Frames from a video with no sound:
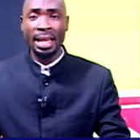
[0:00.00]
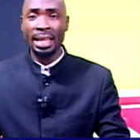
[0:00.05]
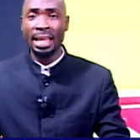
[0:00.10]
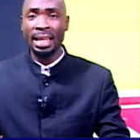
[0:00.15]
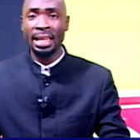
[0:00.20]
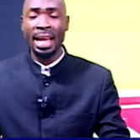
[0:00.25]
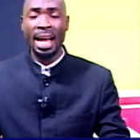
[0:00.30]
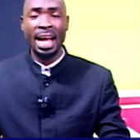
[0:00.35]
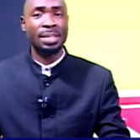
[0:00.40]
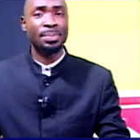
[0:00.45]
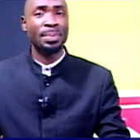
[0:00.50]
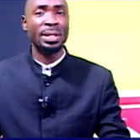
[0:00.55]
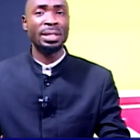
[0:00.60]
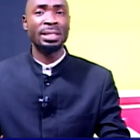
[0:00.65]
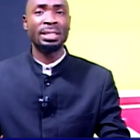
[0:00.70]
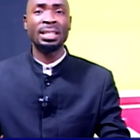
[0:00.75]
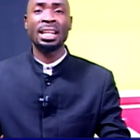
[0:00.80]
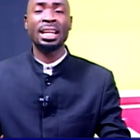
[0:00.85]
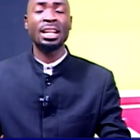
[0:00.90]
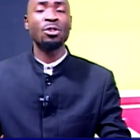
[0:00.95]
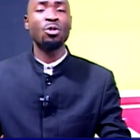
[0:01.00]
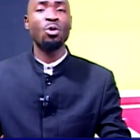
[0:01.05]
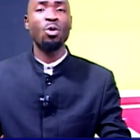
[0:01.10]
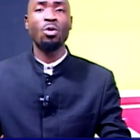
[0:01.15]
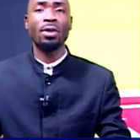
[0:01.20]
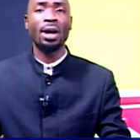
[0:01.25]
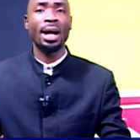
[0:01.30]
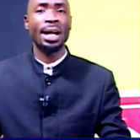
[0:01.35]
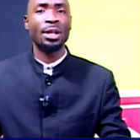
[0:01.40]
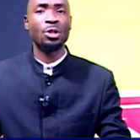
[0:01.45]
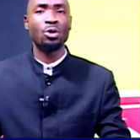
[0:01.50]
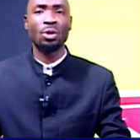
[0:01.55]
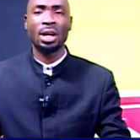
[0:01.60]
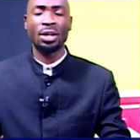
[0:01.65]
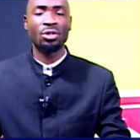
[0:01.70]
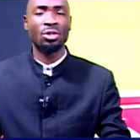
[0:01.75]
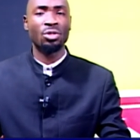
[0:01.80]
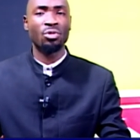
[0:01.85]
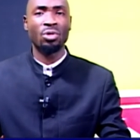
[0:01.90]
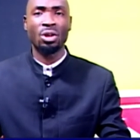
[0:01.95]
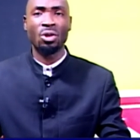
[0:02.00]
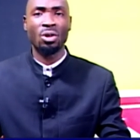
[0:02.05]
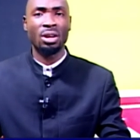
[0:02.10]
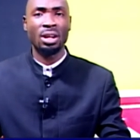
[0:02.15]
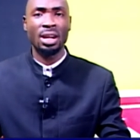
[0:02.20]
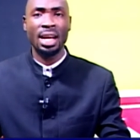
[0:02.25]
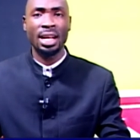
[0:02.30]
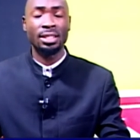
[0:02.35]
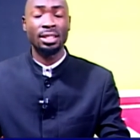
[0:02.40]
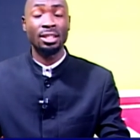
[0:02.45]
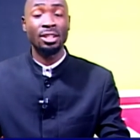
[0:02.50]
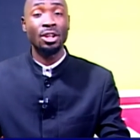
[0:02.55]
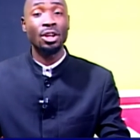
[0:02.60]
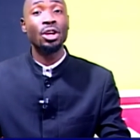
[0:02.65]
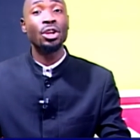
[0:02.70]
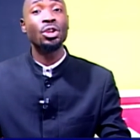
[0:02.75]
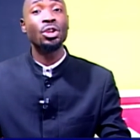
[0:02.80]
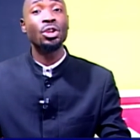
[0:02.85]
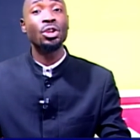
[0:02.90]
and it has been taken over and you cannot recognize it.